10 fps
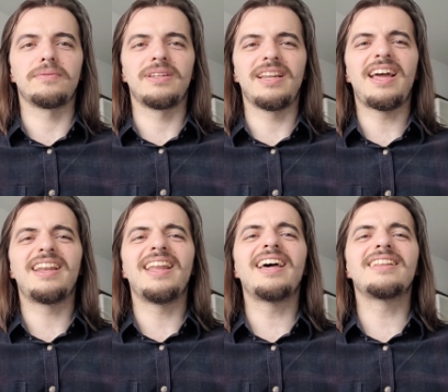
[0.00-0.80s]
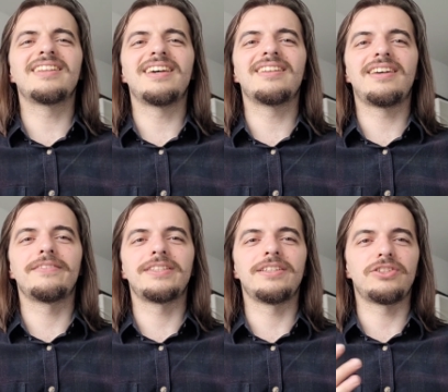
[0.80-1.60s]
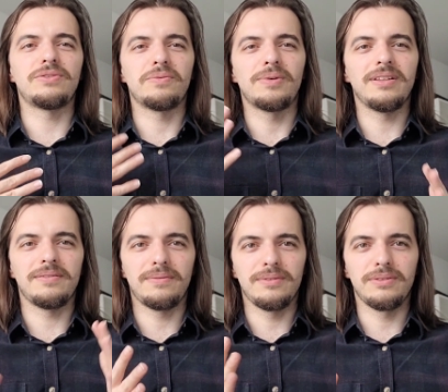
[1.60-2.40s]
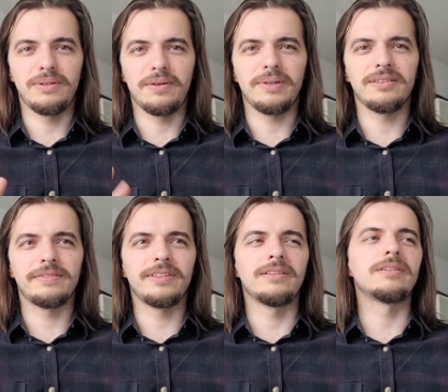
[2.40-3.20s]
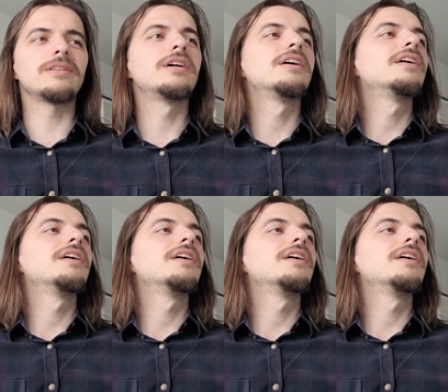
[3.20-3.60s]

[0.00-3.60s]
not not a, not a lot of attention. Rel- so yeah, relatively little.